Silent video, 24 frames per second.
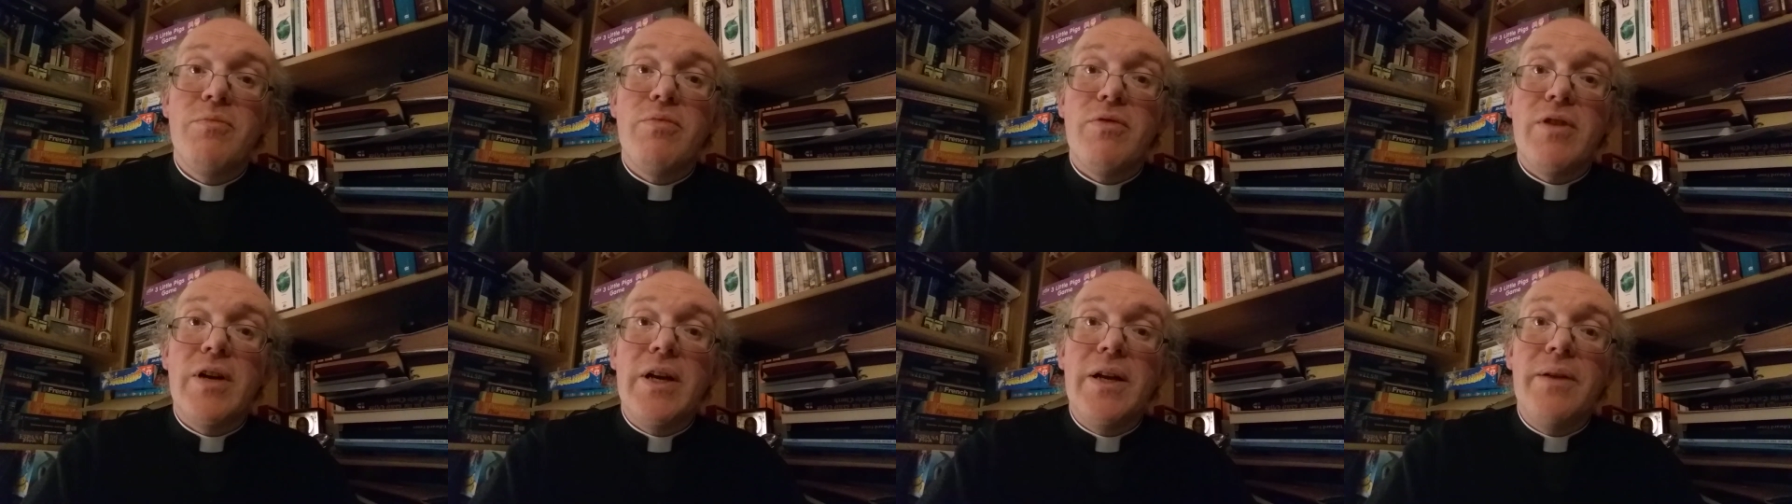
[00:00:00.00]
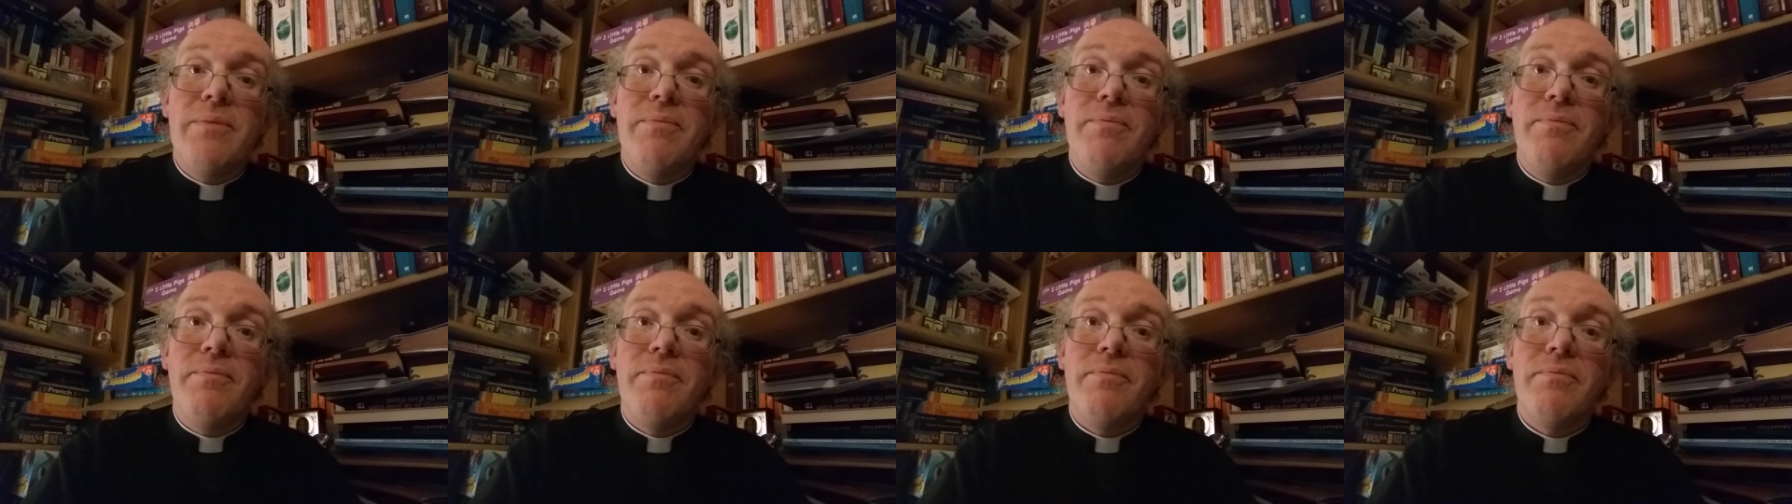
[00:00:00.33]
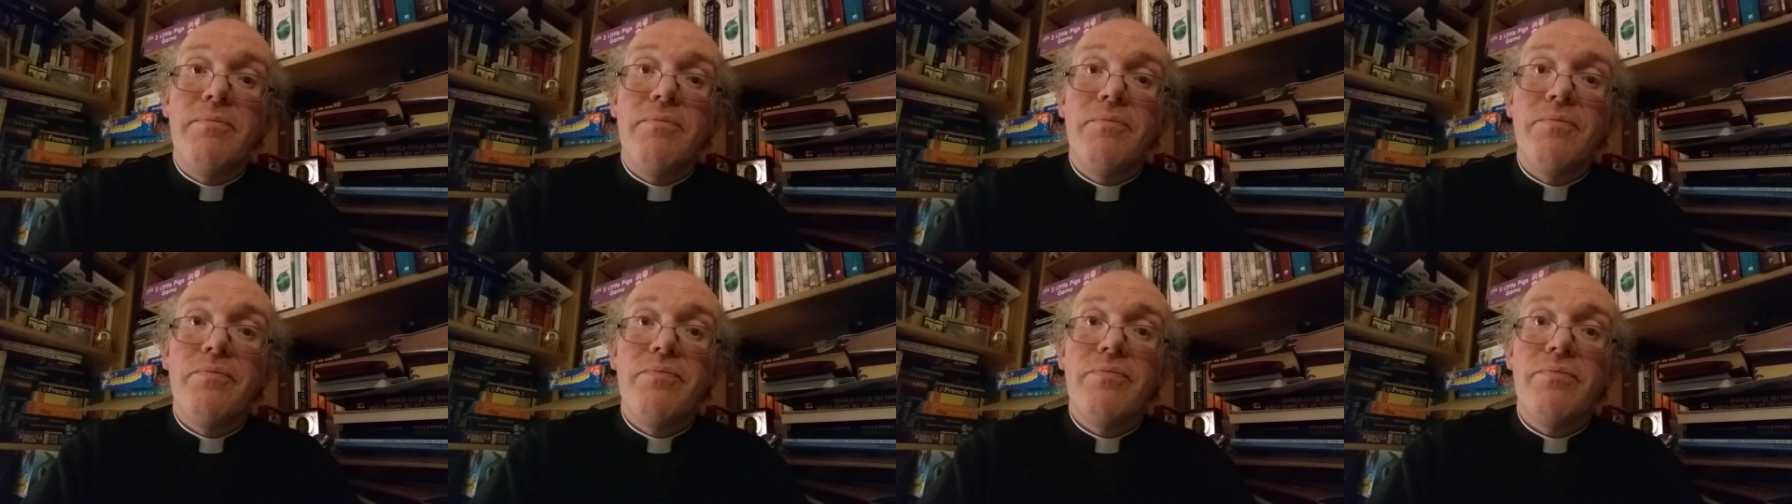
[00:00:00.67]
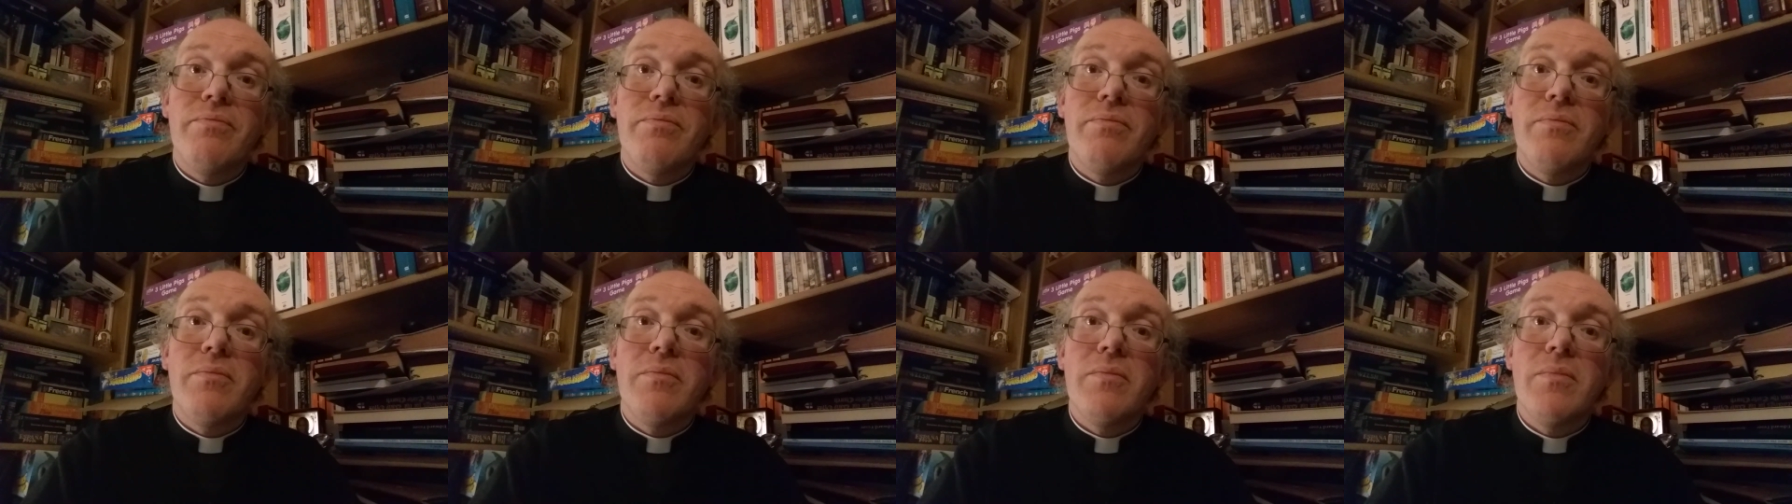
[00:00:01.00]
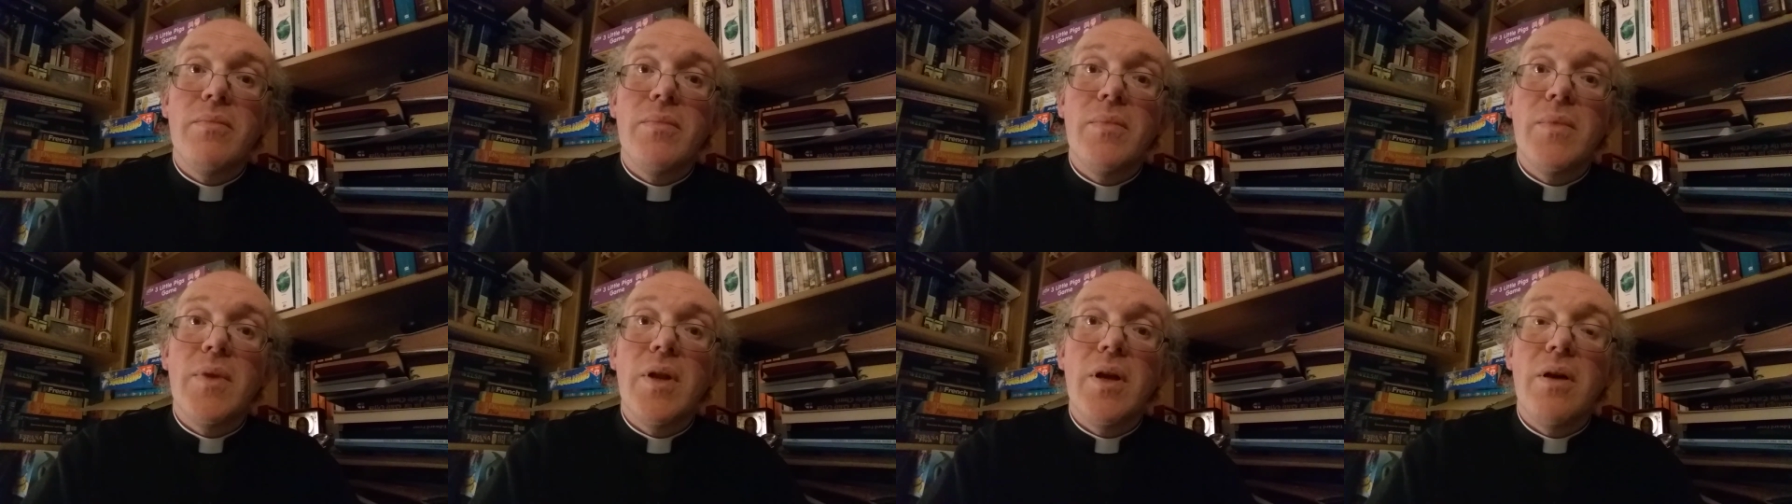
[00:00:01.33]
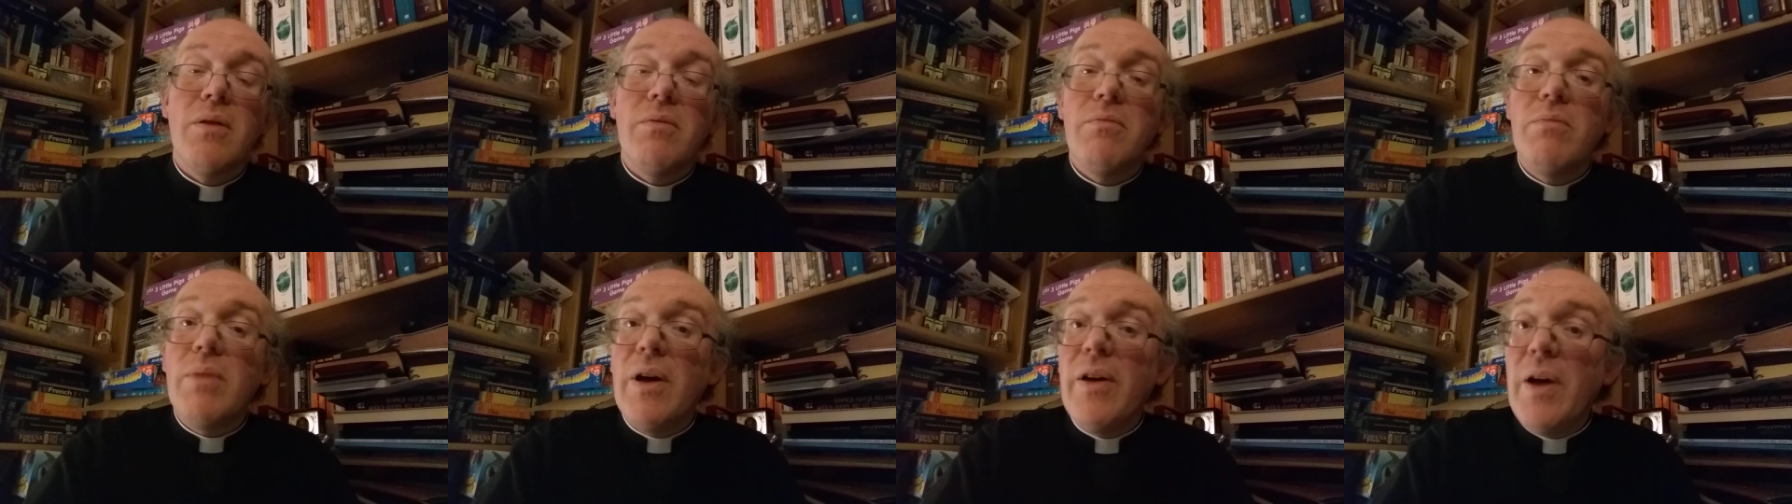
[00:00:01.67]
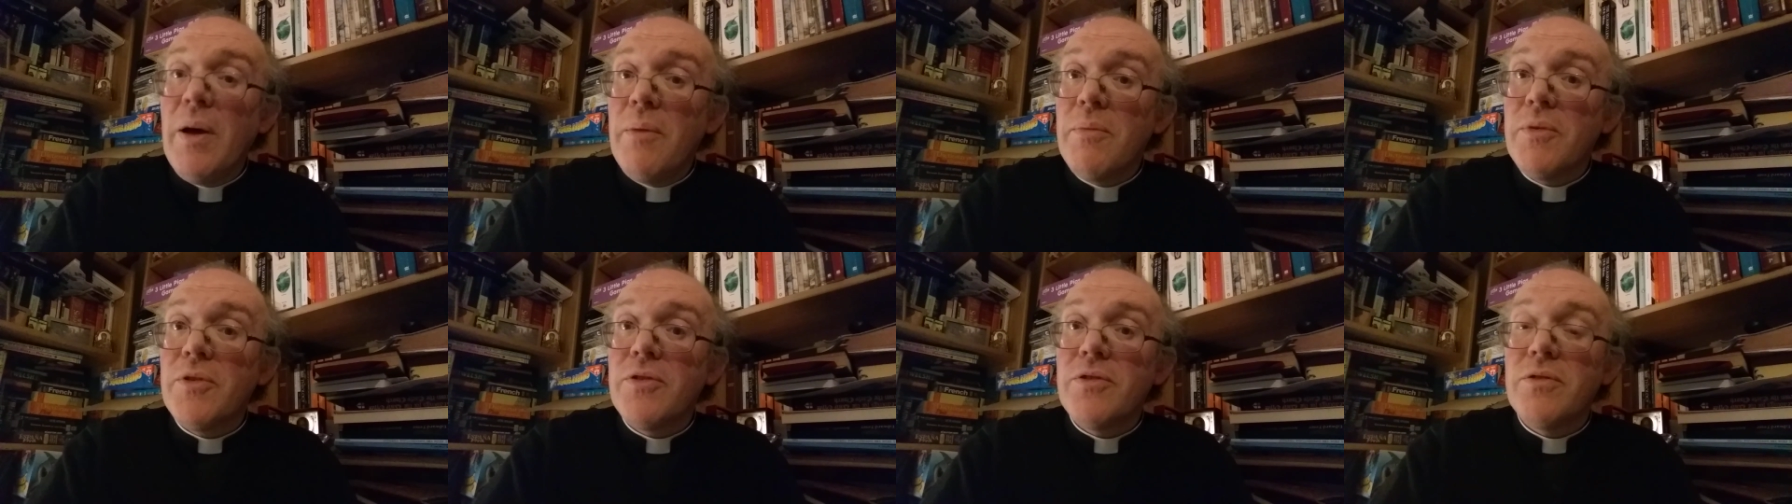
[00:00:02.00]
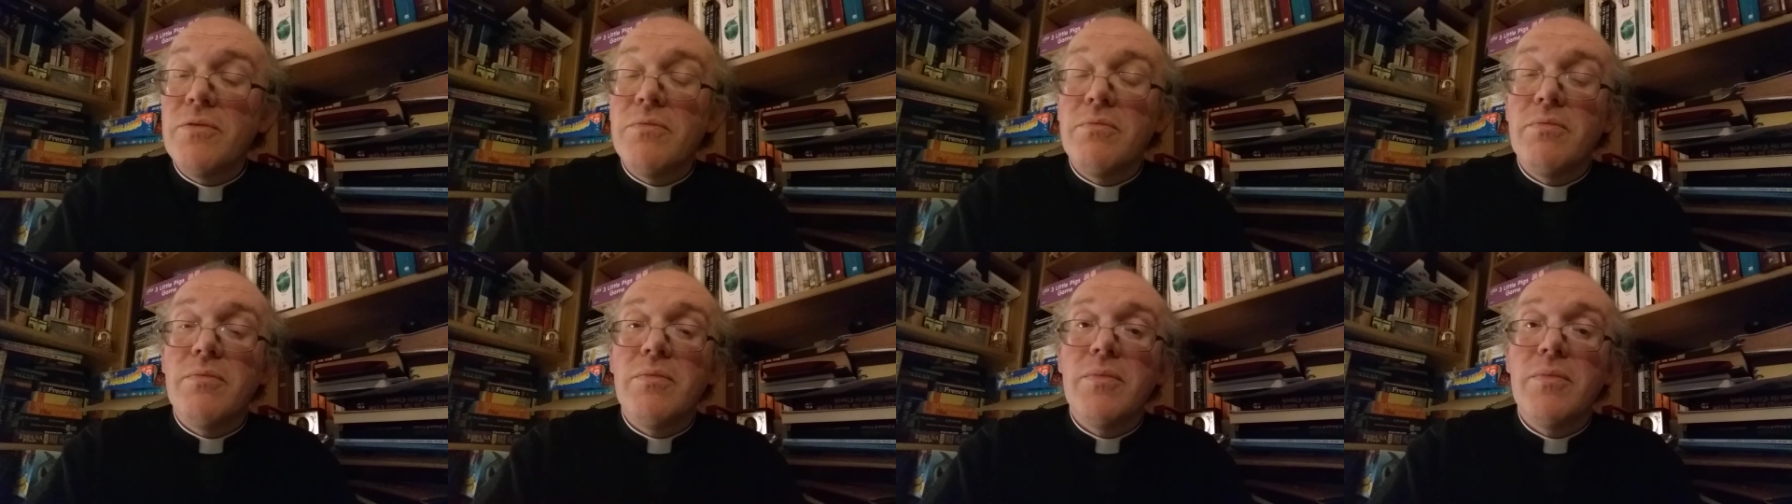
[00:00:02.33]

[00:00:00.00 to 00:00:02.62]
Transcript: brain, perhaps?